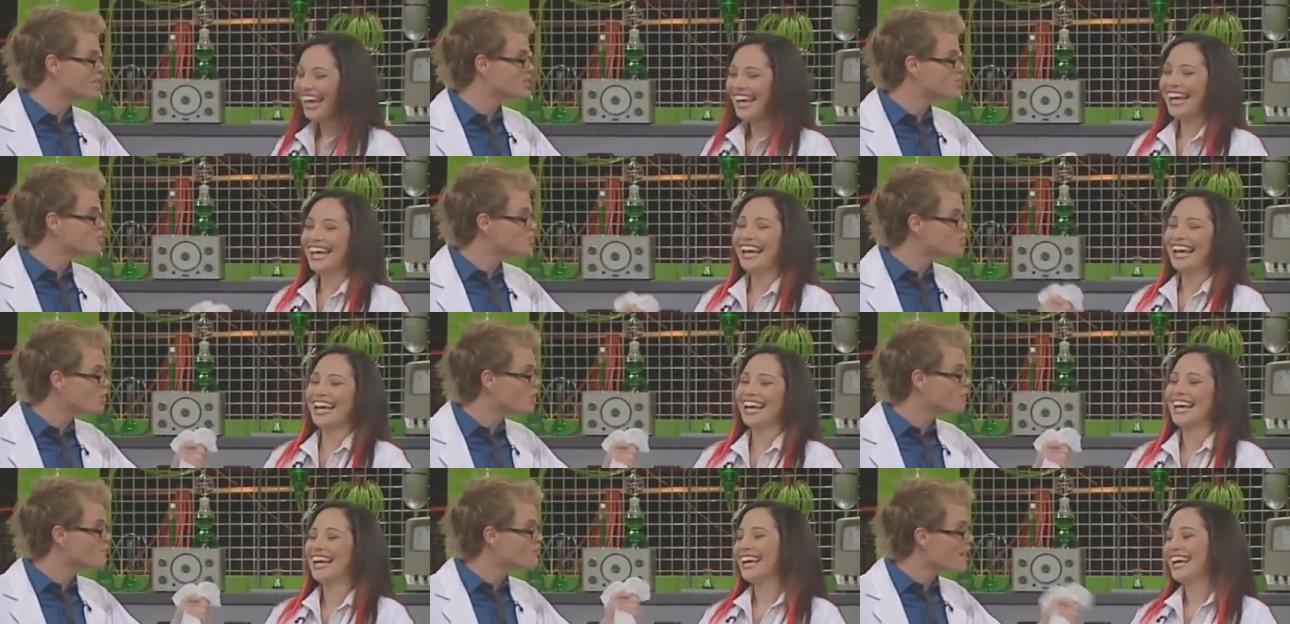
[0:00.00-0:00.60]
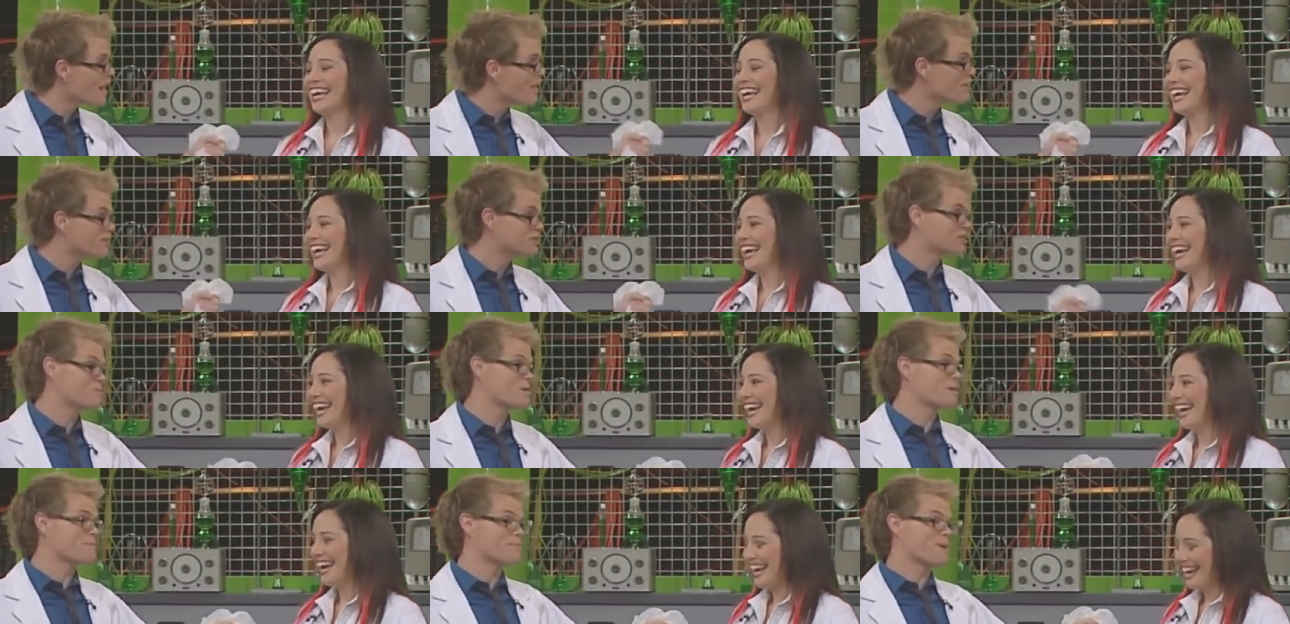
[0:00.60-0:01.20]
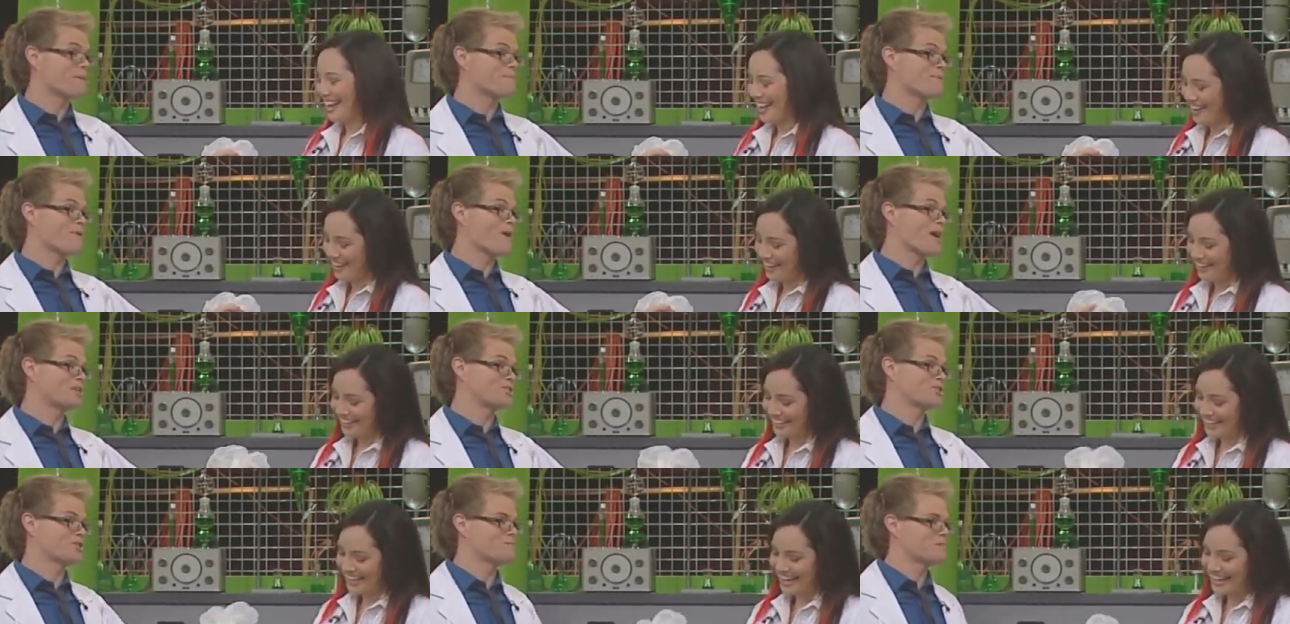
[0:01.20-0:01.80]
Speaker 1: Nick. You should have done this. A bit of
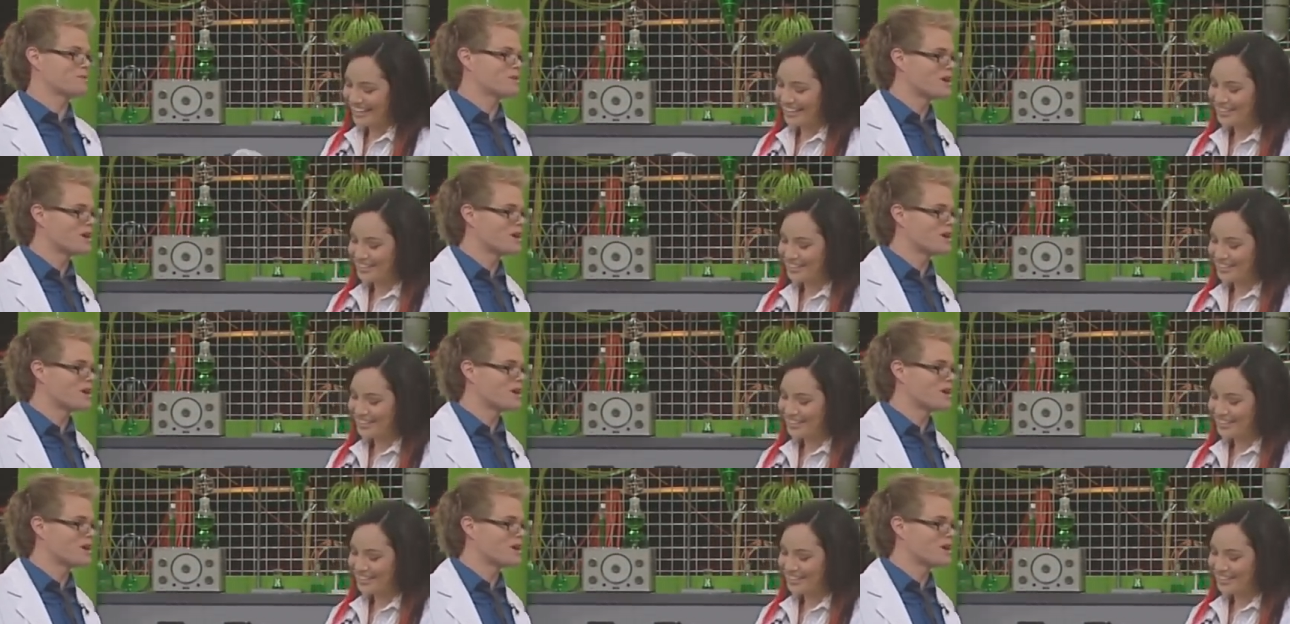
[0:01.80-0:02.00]
preparation okay,